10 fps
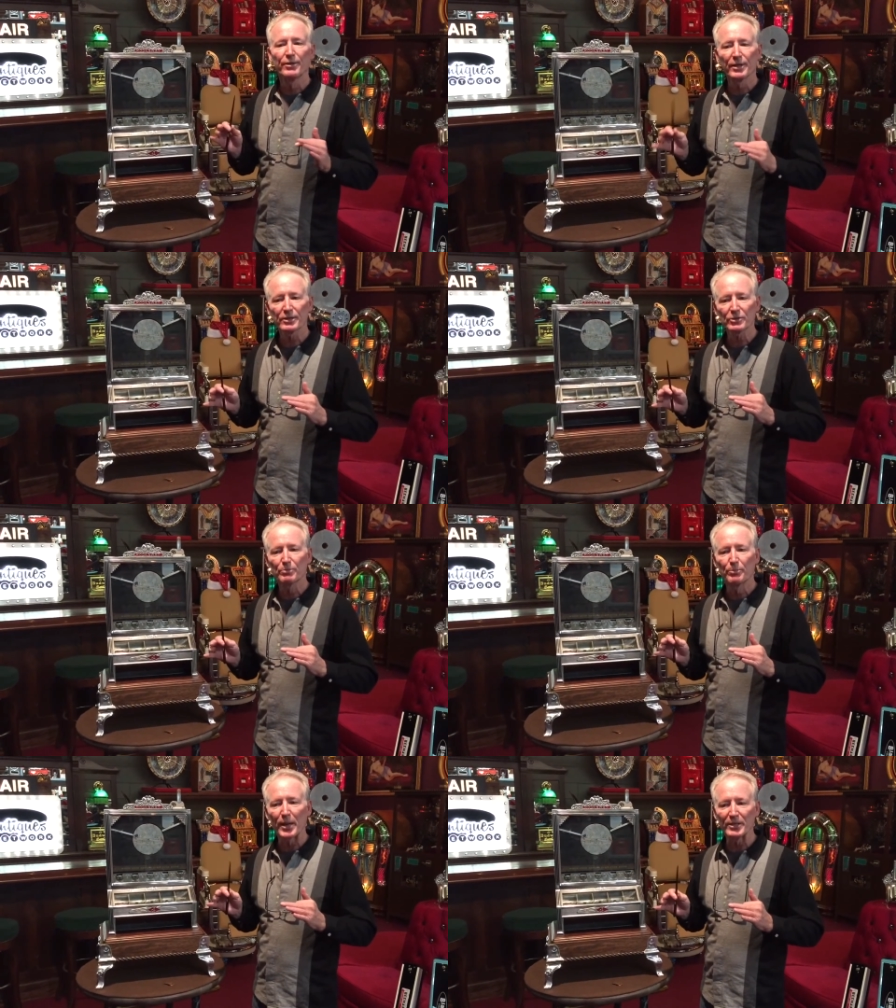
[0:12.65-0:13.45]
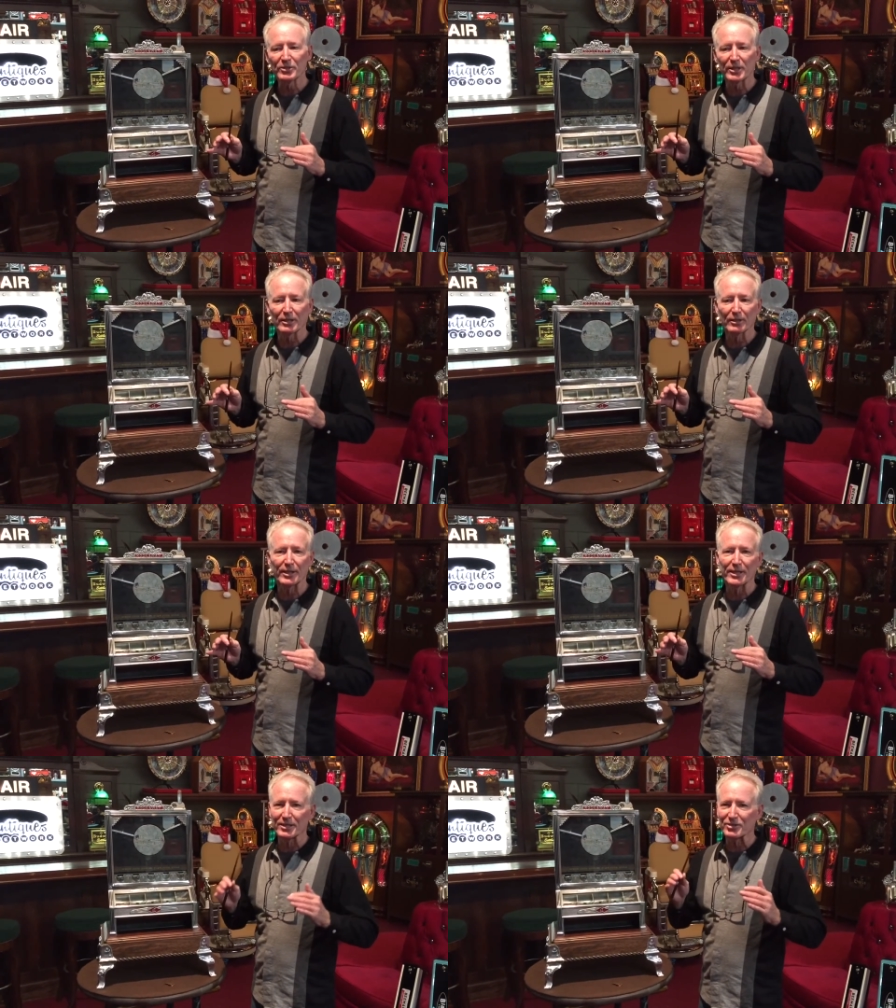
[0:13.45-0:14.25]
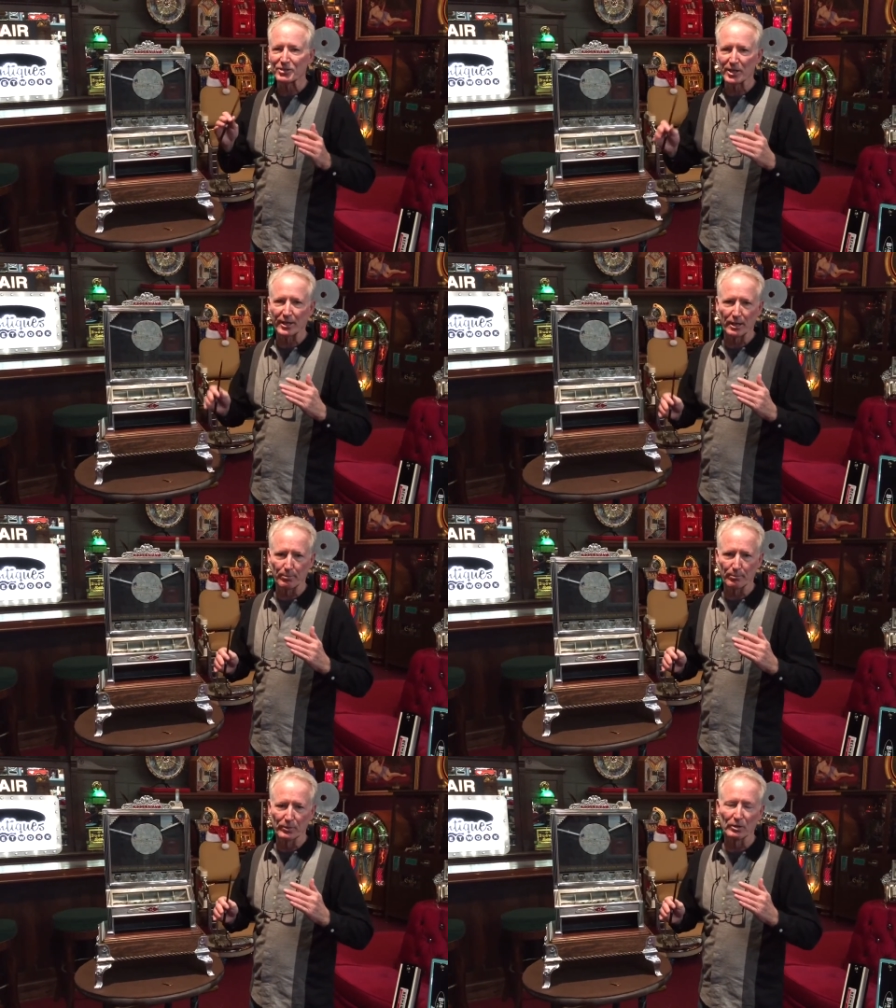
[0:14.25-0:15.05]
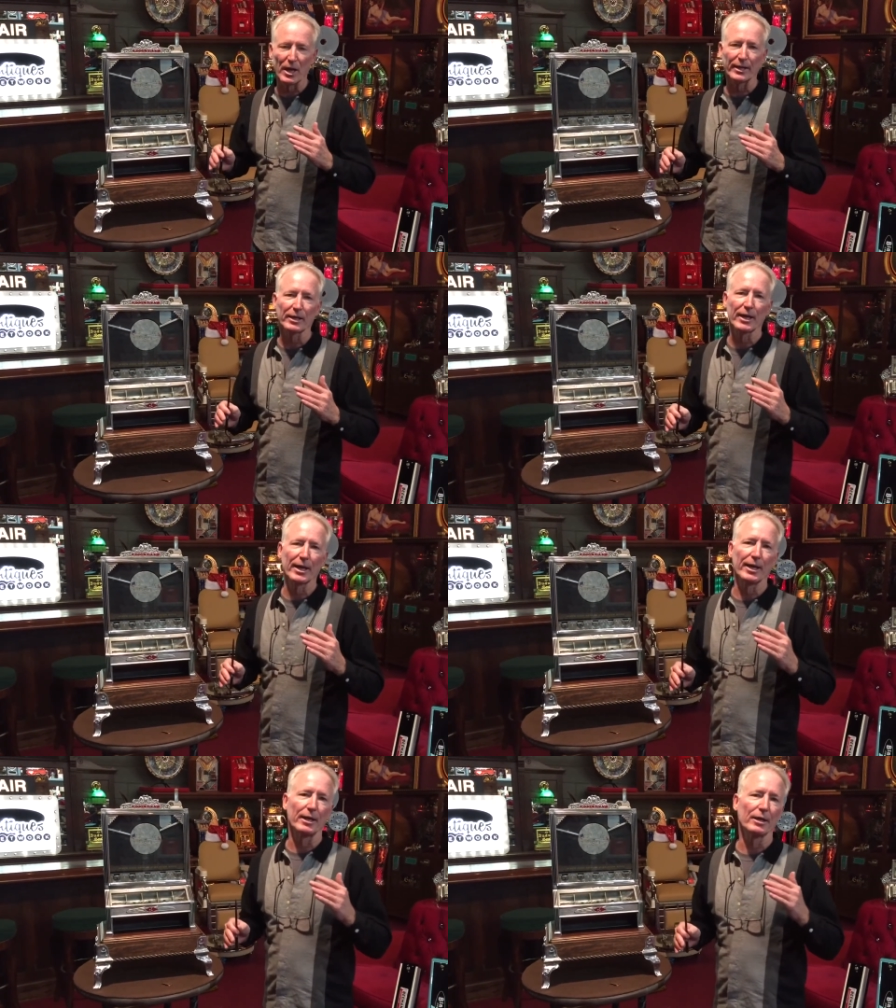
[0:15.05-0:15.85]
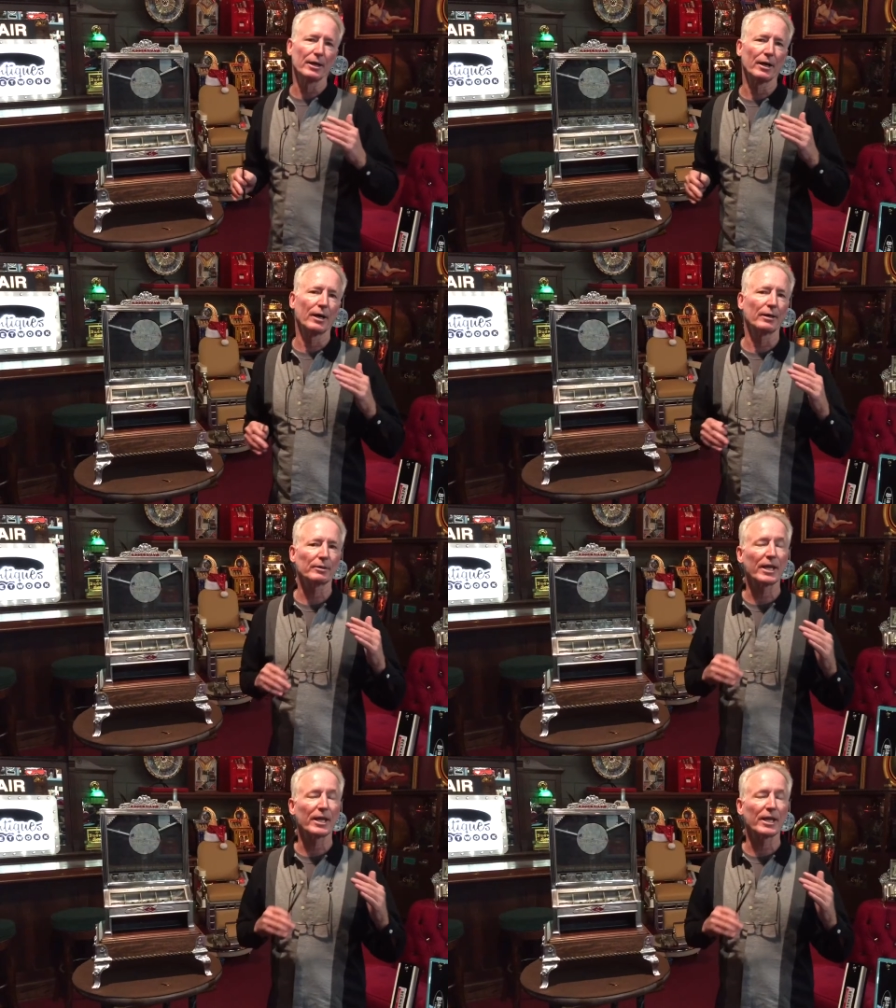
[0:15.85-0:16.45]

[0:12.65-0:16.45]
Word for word: This basically is set up like a uh,